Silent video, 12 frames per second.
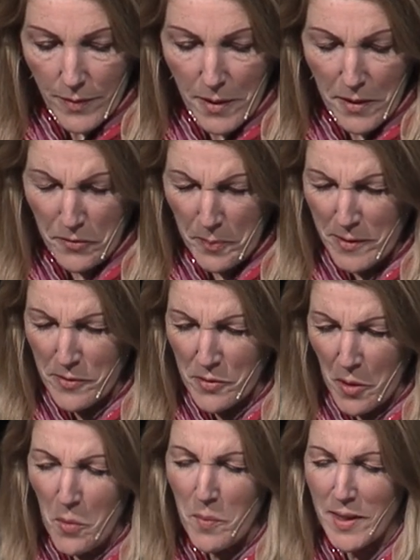there have been
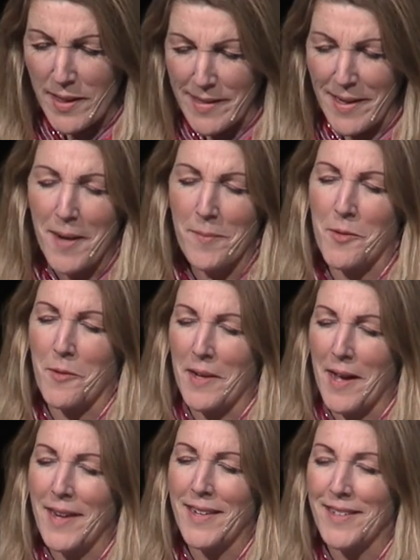so many times where
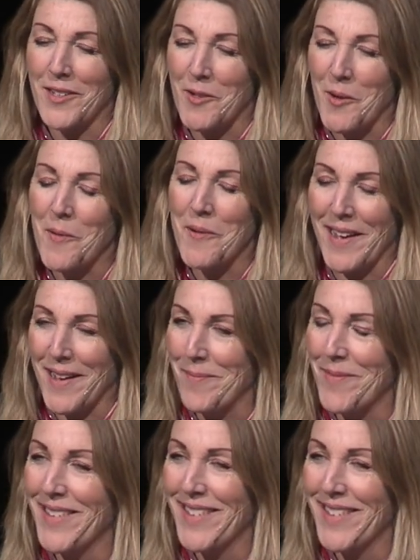God has shown up